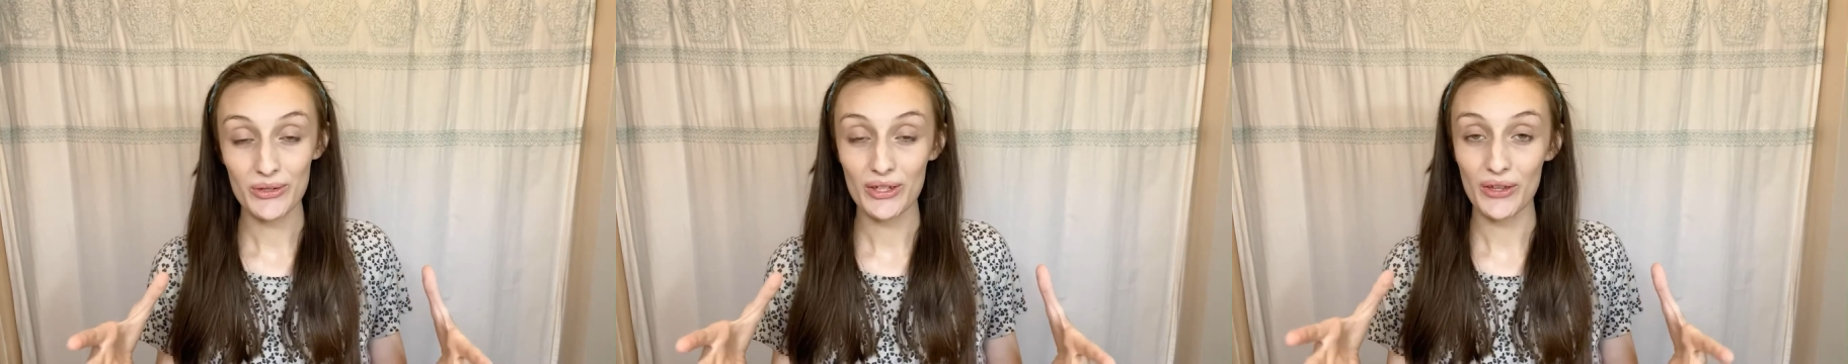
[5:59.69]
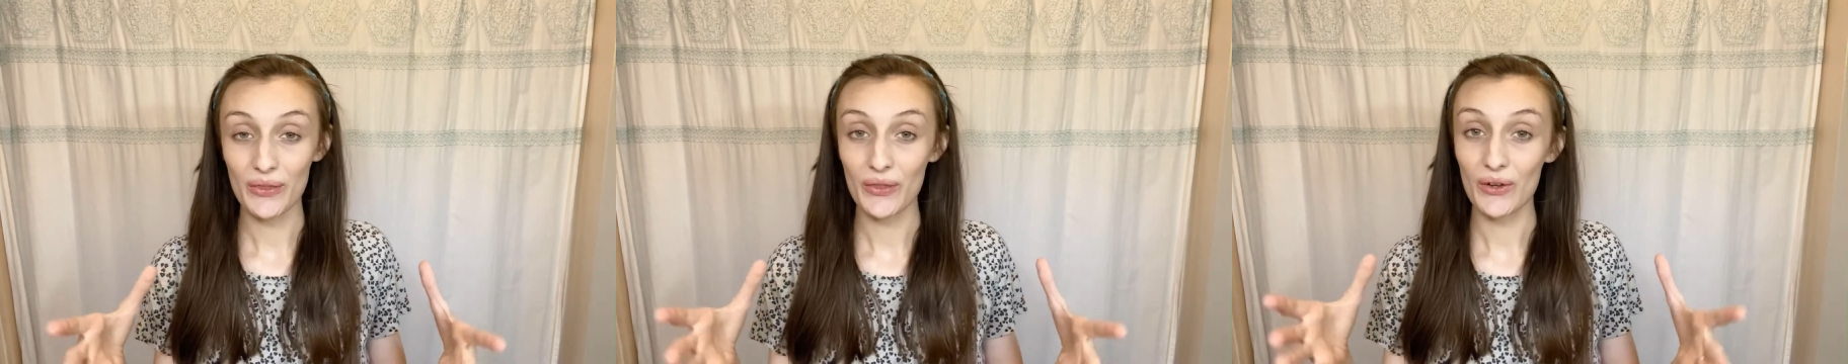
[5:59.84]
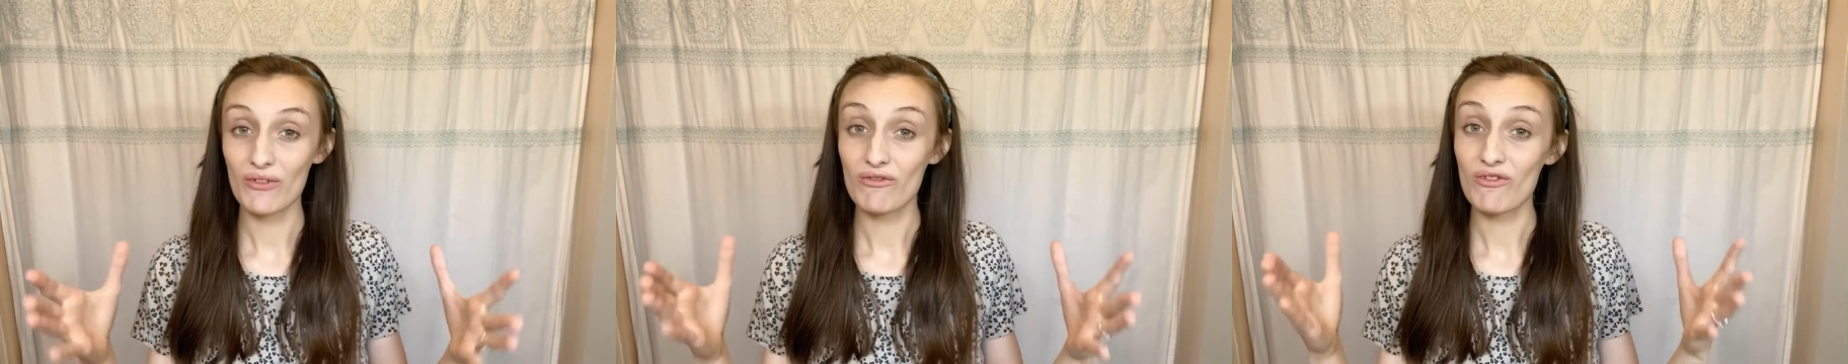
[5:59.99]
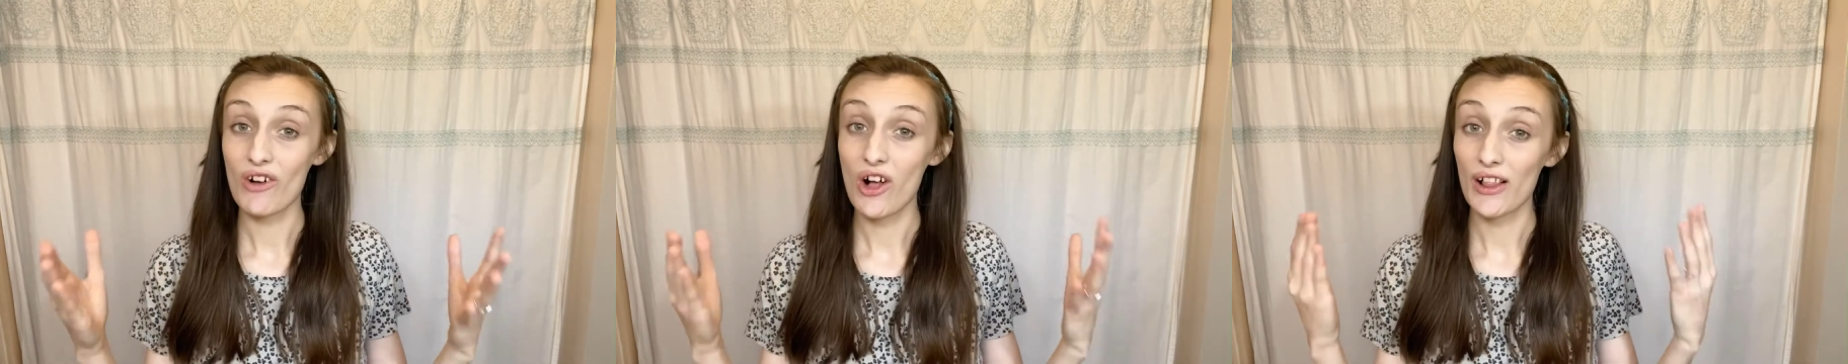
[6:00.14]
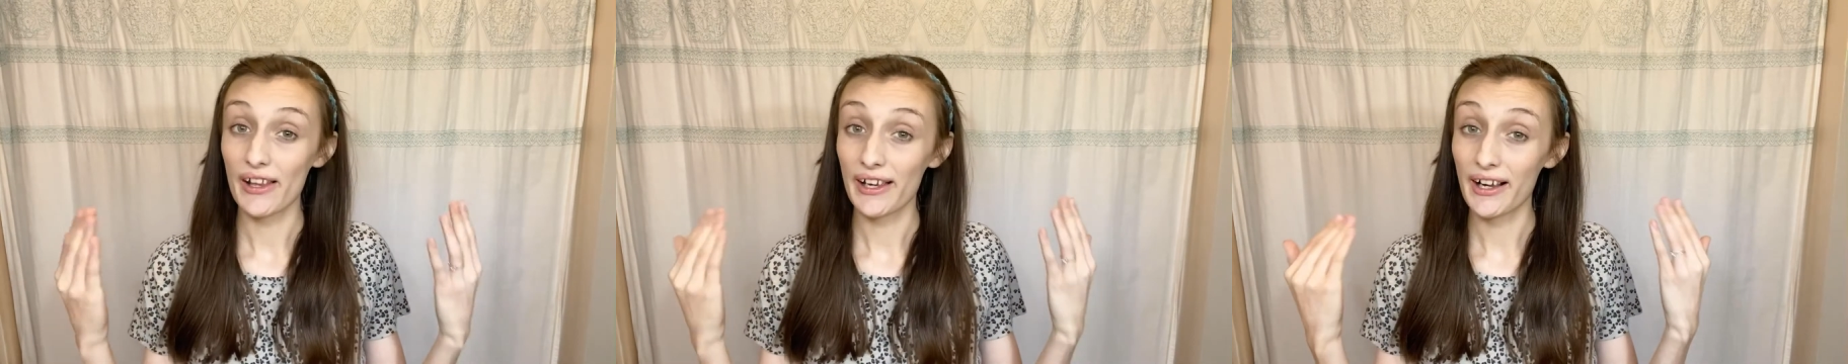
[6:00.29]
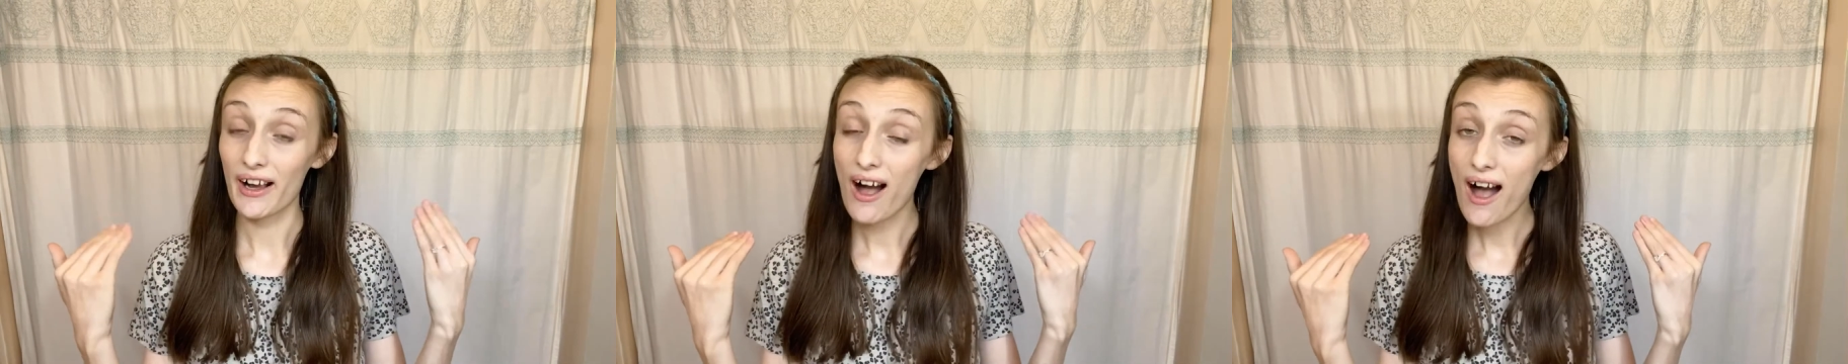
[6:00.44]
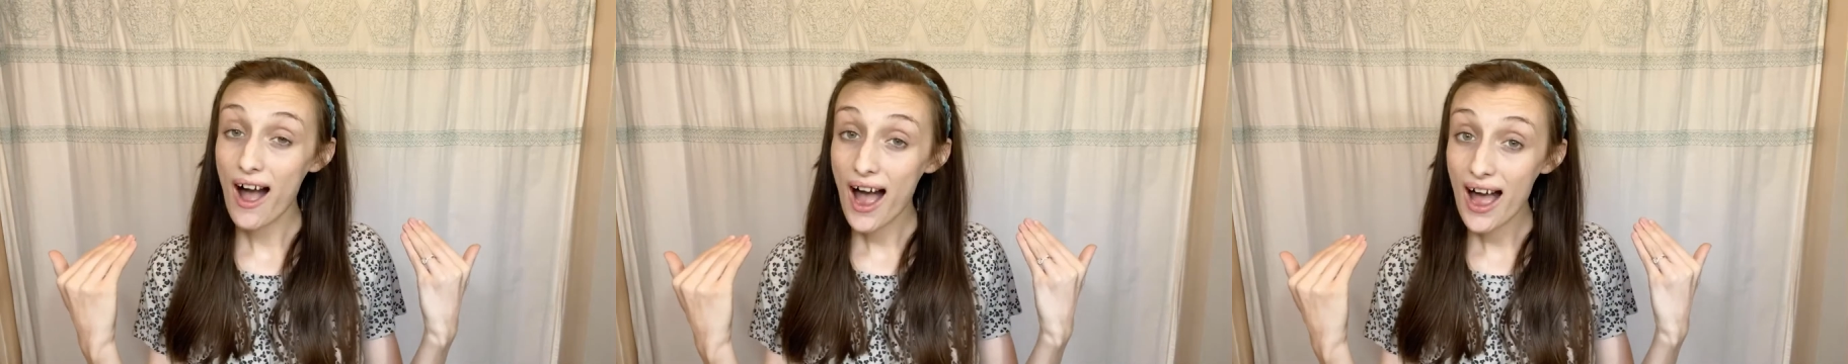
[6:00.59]
that they're
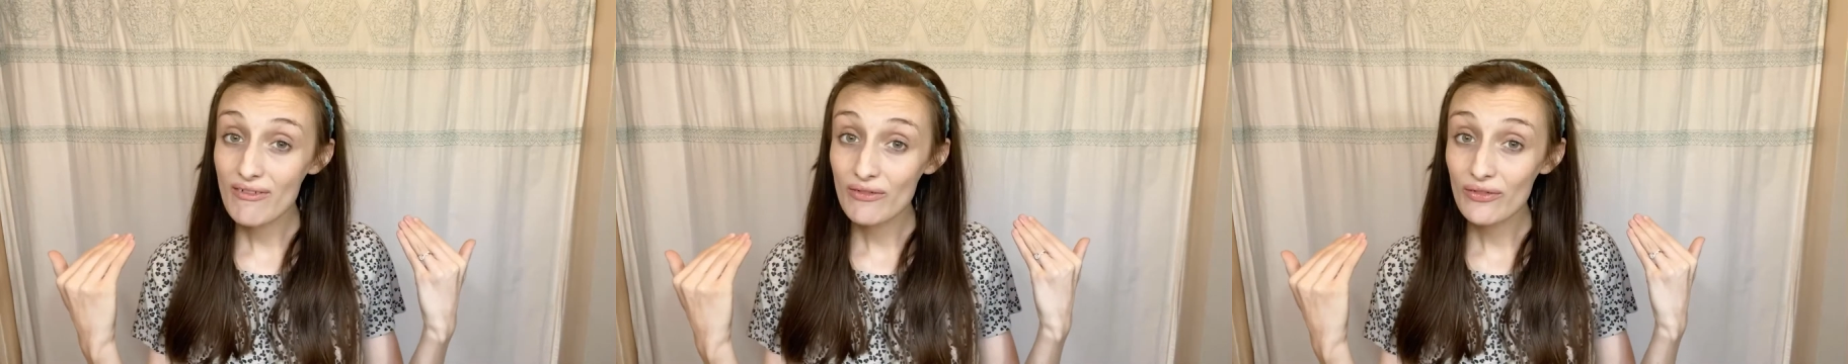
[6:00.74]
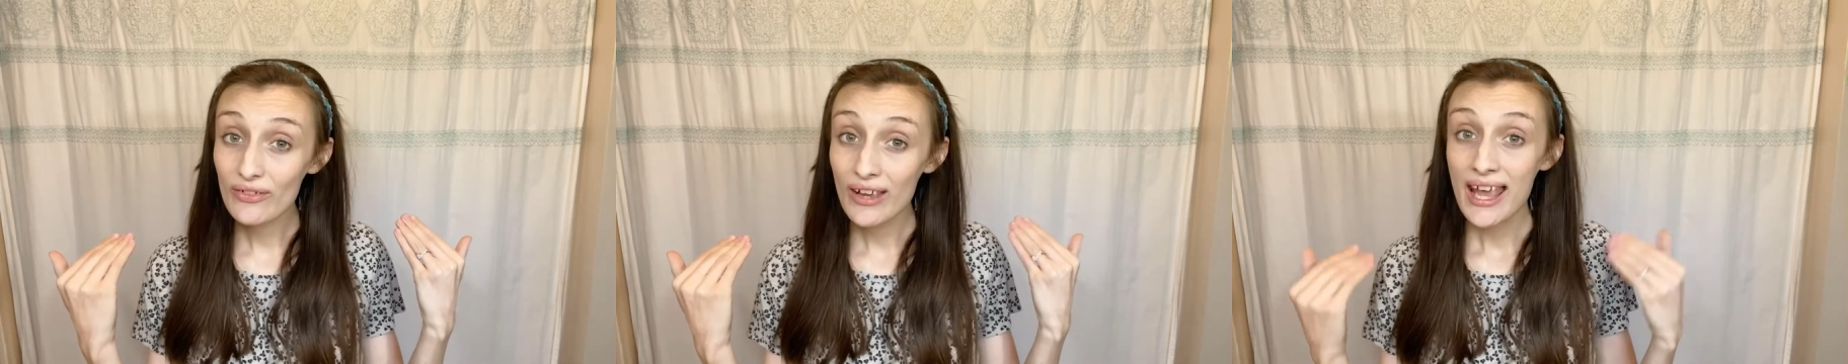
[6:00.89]
falling off,